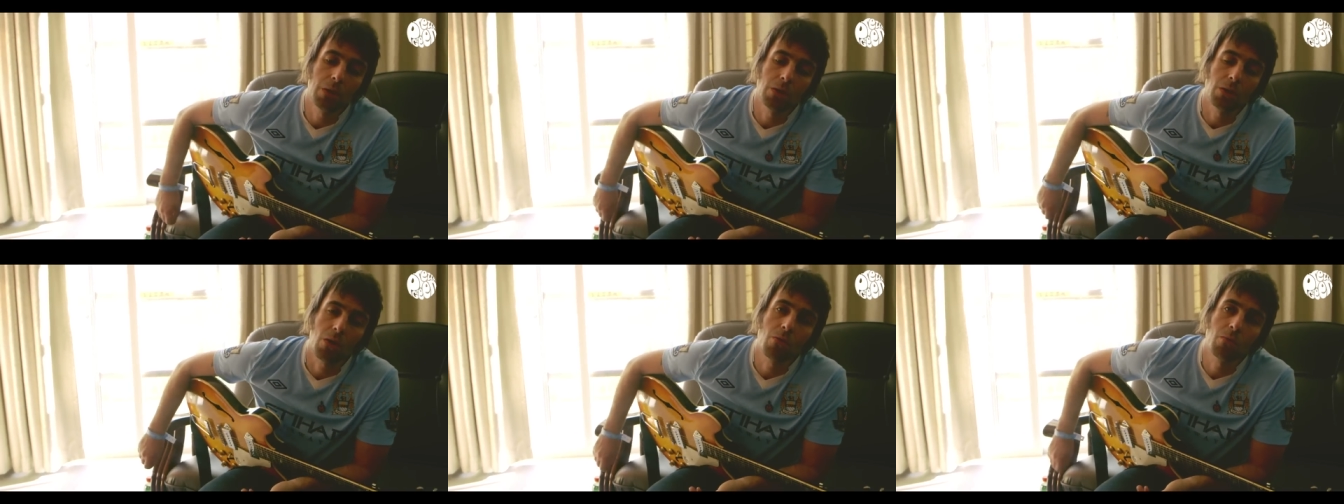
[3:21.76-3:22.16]

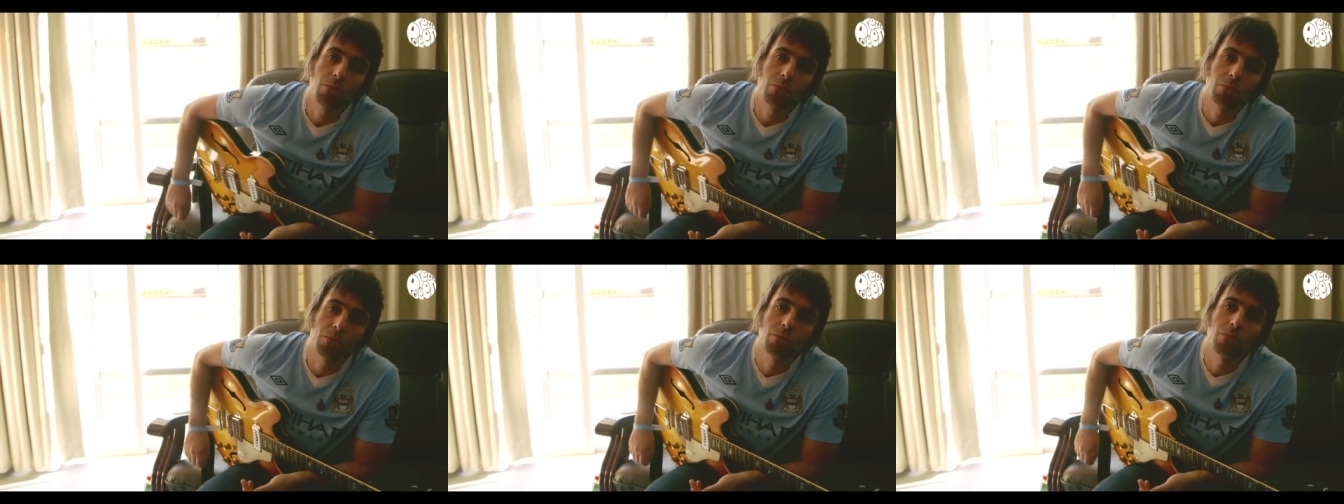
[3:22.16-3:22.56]
you know,
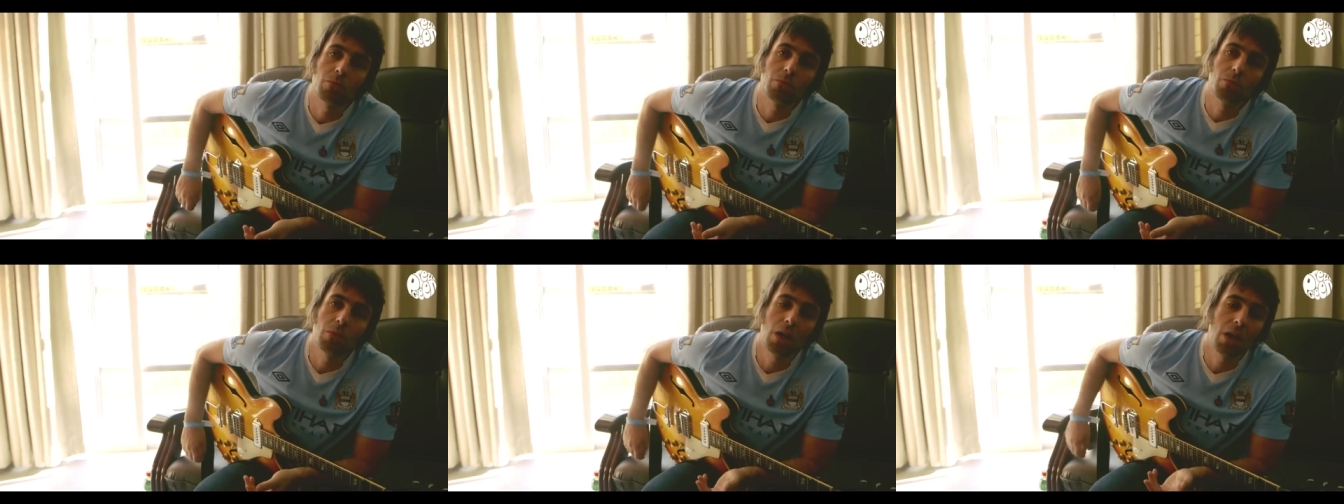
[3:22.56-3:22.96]

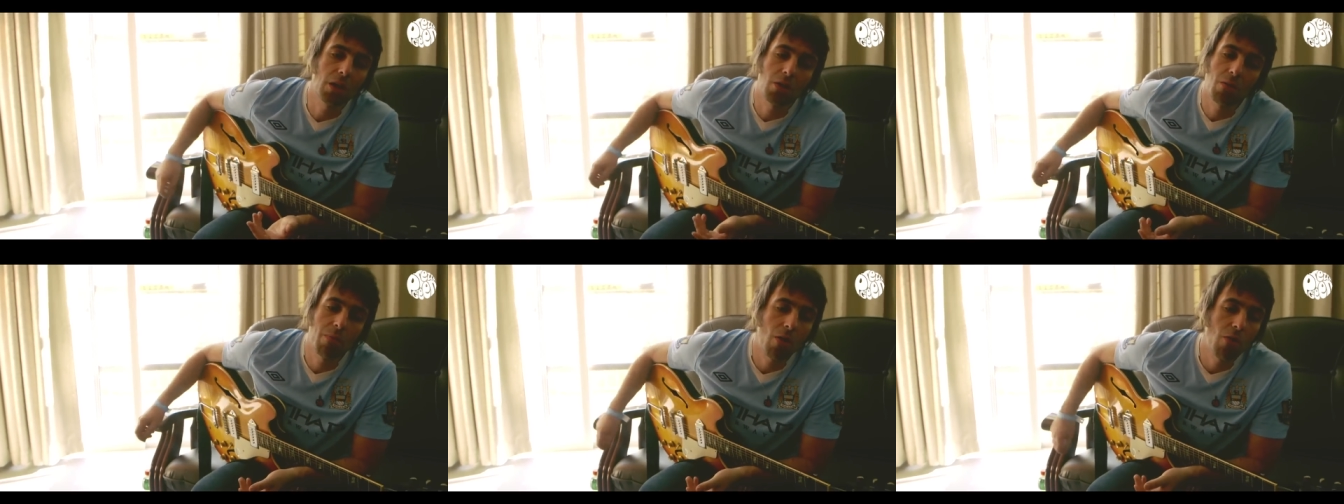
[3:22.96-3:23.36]
I
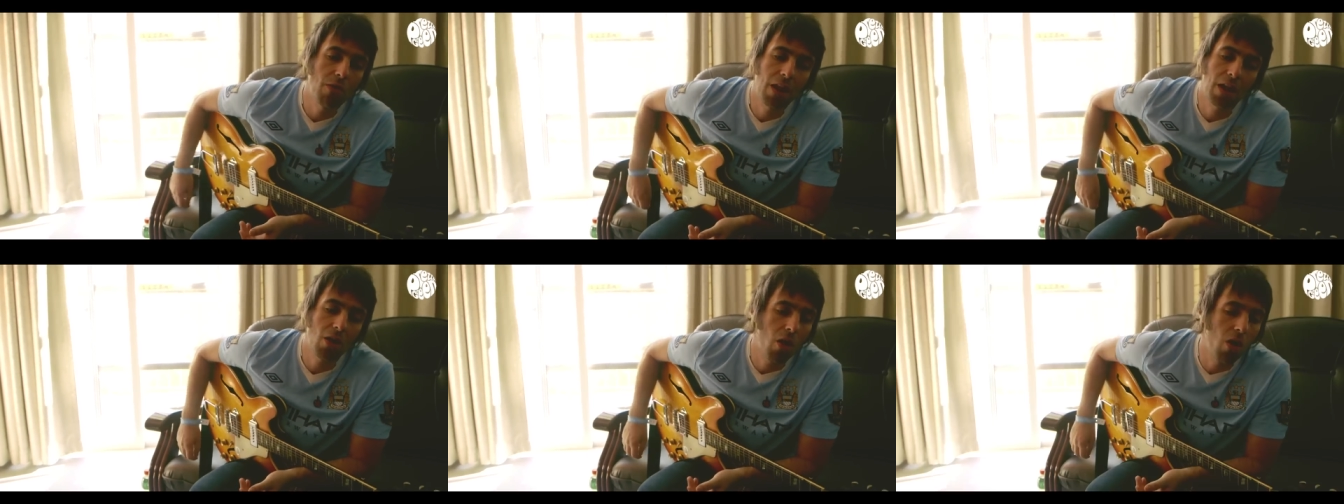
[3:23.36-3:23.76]
like them both. I
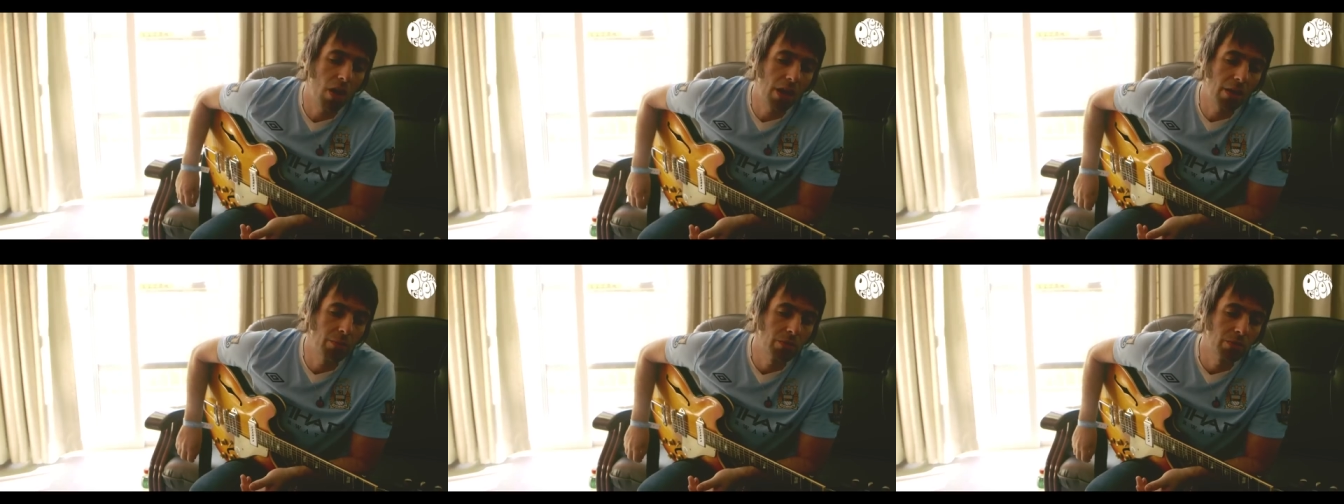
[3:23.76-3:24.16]
like all
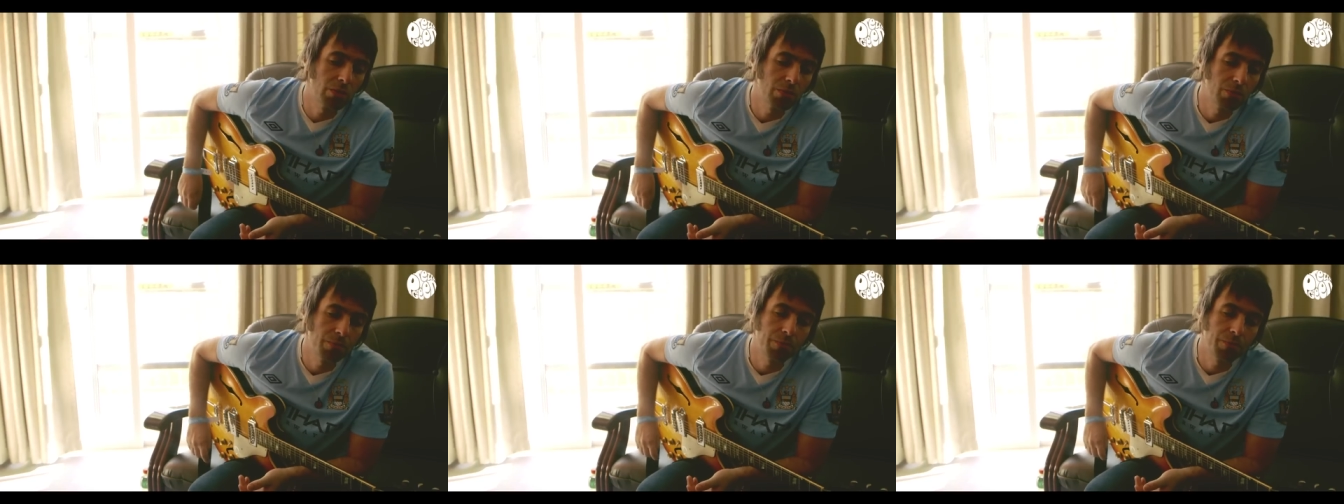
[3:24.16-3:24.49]
animals.